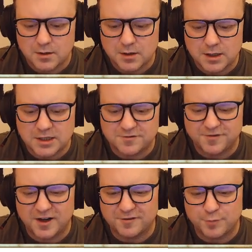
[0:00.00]
is
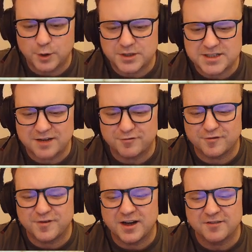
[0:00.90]

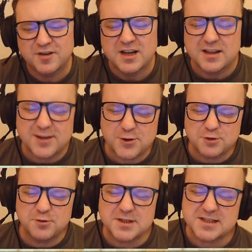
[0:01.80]
5.75. Now
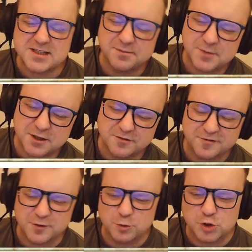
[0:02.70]
there is some
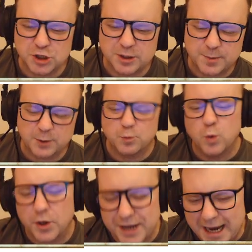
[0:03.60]
confusion about
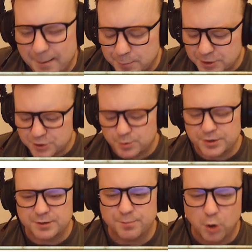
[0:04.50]
what happens with
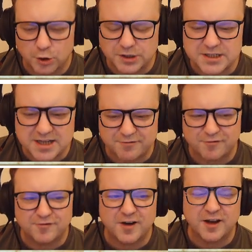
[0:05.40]
the
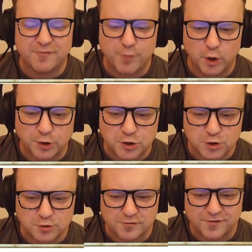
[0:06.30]
0.75,
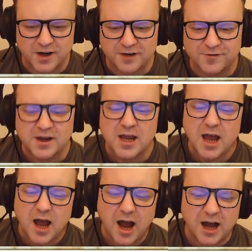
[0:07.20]
0.25.
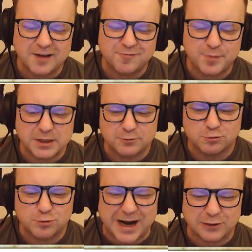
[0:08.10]
I've
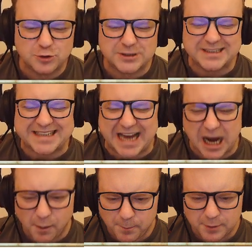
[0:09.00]
been rounding
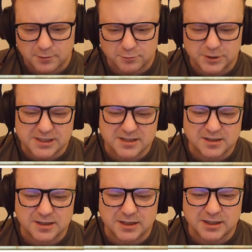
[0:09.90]
up
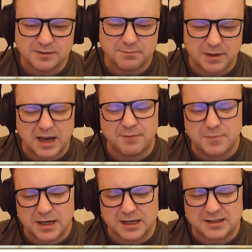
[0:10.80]
recently.
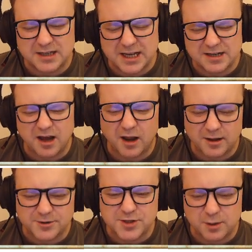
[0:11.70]
In
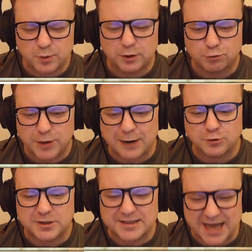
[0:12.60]
IELTS they will
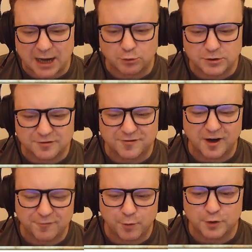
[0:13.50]
round down to
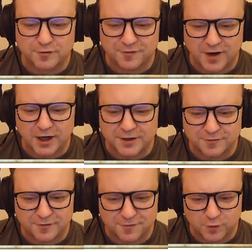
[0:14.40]
5.5
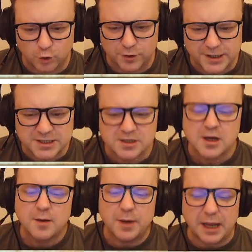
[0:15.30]
for this,
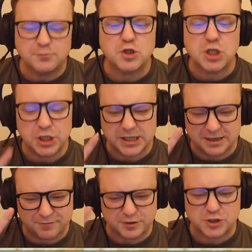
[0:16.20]
but I'm just going to
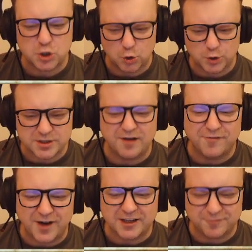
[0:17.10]
give the scores
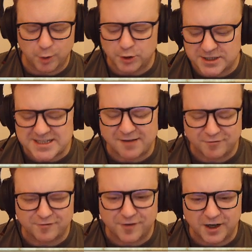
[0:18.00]

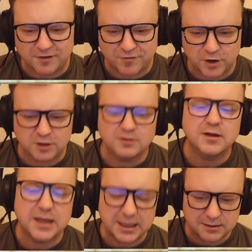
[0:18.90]
5.75 here.
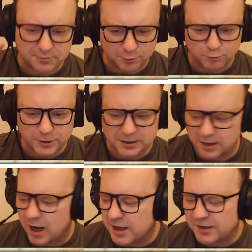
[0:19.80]
In the real
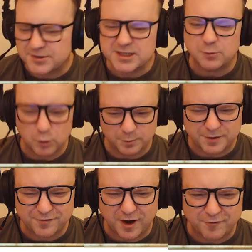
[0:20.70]
IELTS, it will be
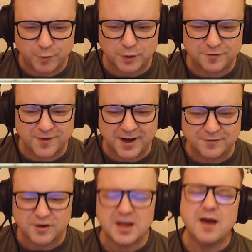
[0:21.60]

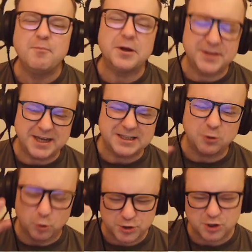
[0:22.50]
5.5, but then it
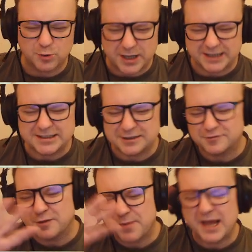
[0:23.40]
also kind of
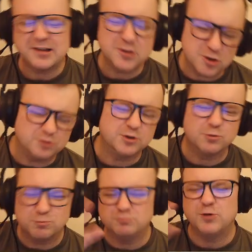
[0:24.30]
depends on your
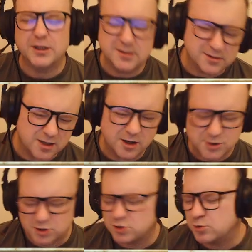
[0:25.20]
writing
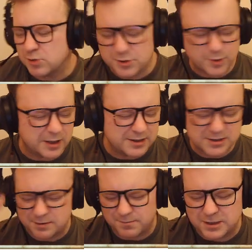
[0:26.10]
task too as well.
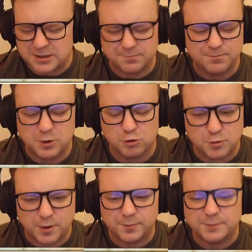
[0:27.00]
It's a huge
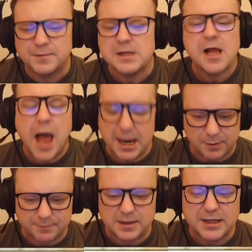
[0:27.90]
problem.
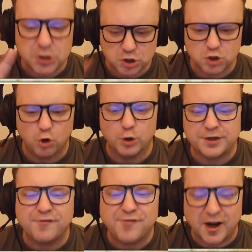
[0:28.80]
Anyway, let's just call
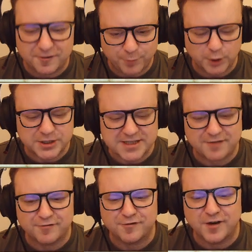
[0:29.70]
it
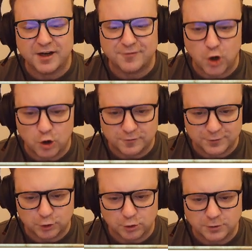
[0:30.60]
5.75
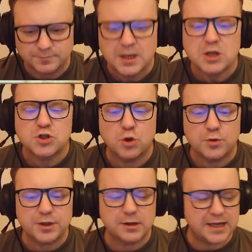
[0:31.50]
overall. So
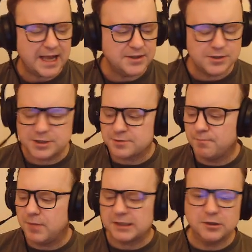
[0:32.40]
the candidate
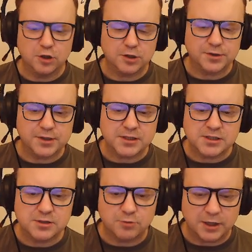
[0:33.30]
might look at
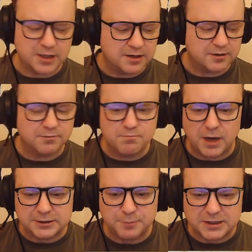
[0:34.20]
this, right, and
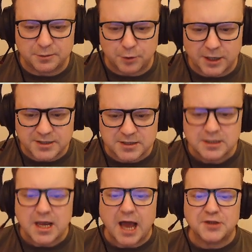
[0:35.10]
might be depressed.
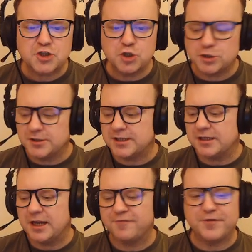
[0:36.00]
And certainly
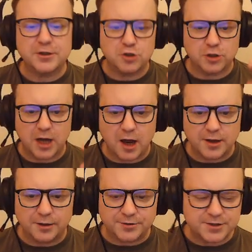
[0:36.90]
if they took
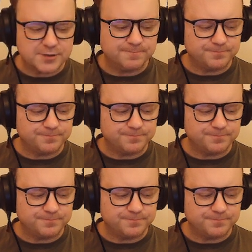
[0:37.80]
IELTS